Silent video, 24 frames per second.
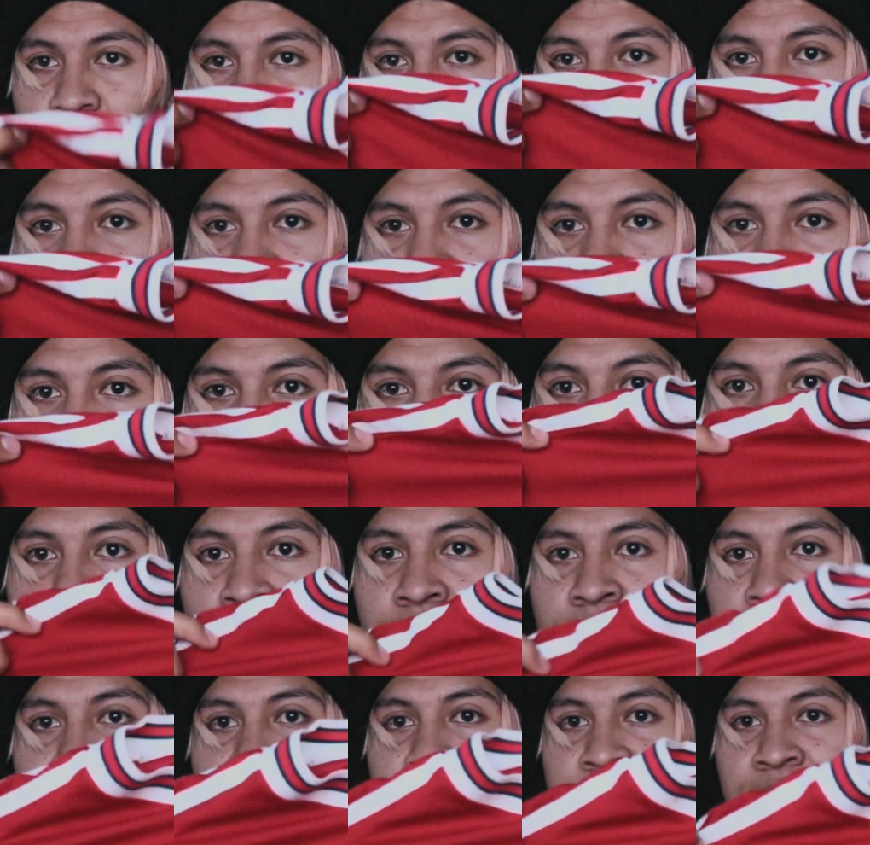
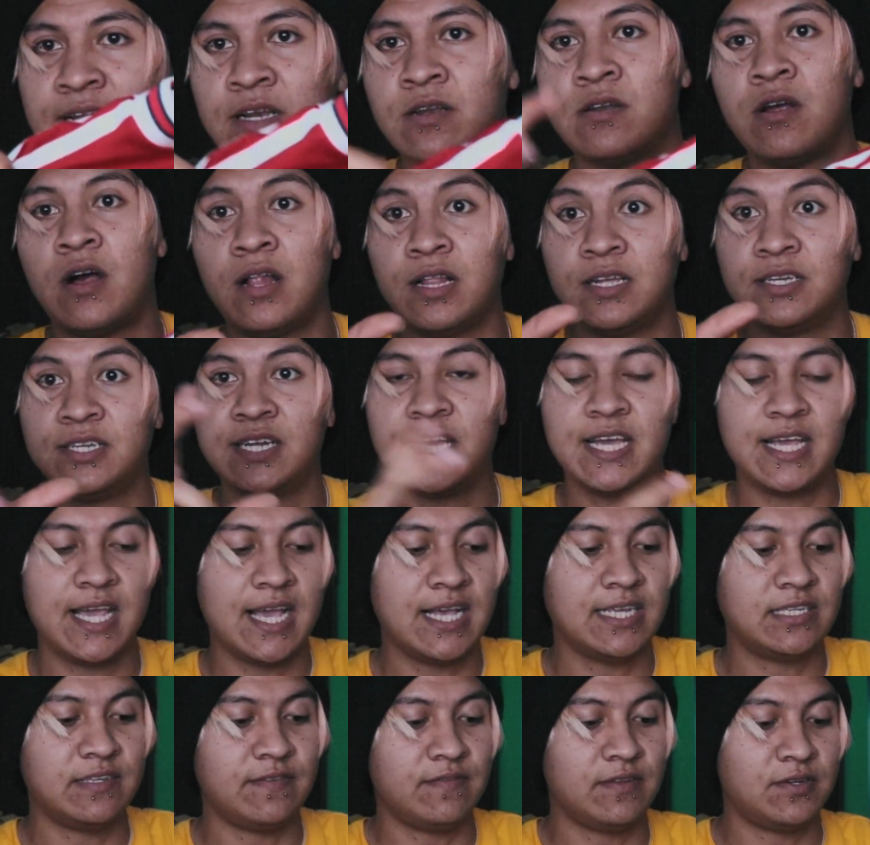respiratory technology, I
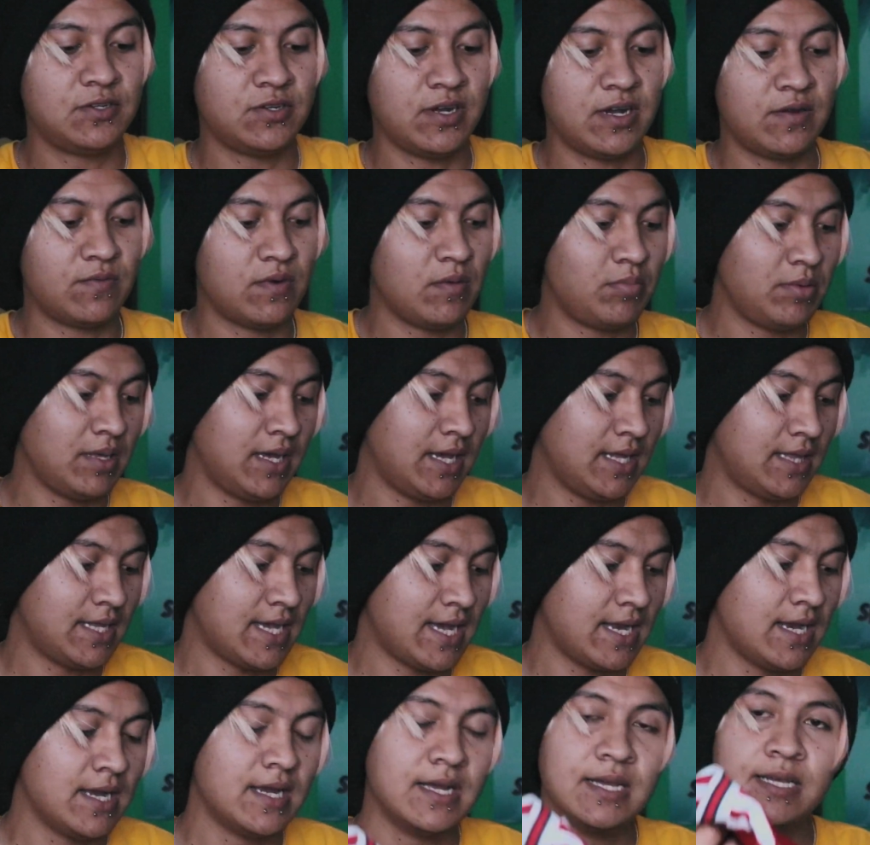guess, if they're trying to replicate
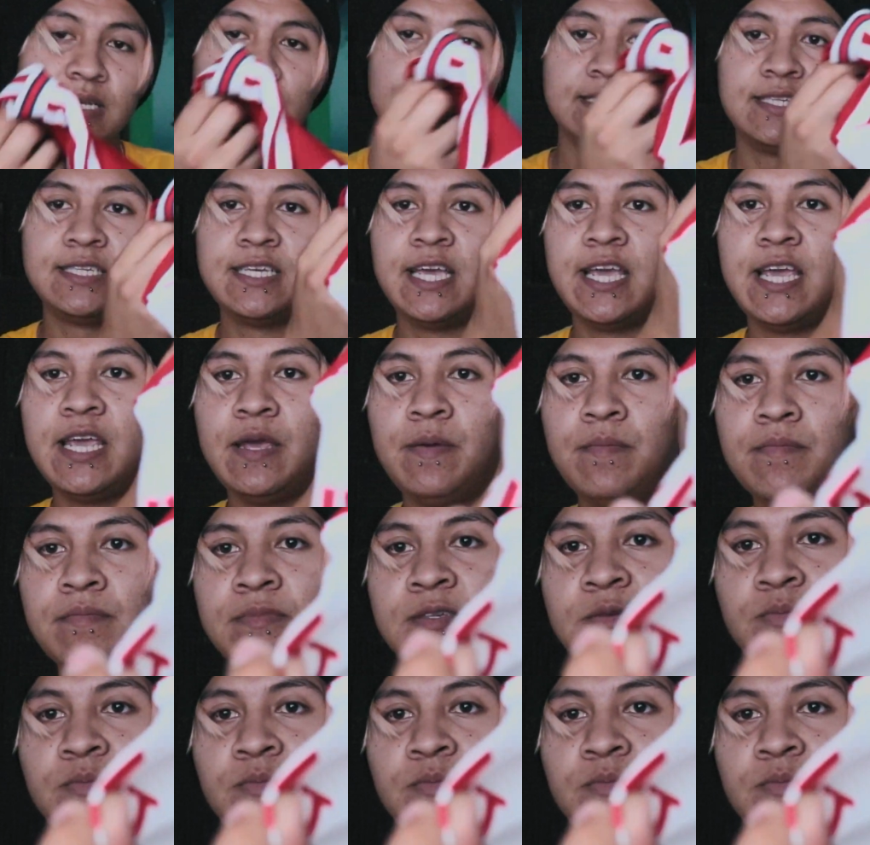that. Same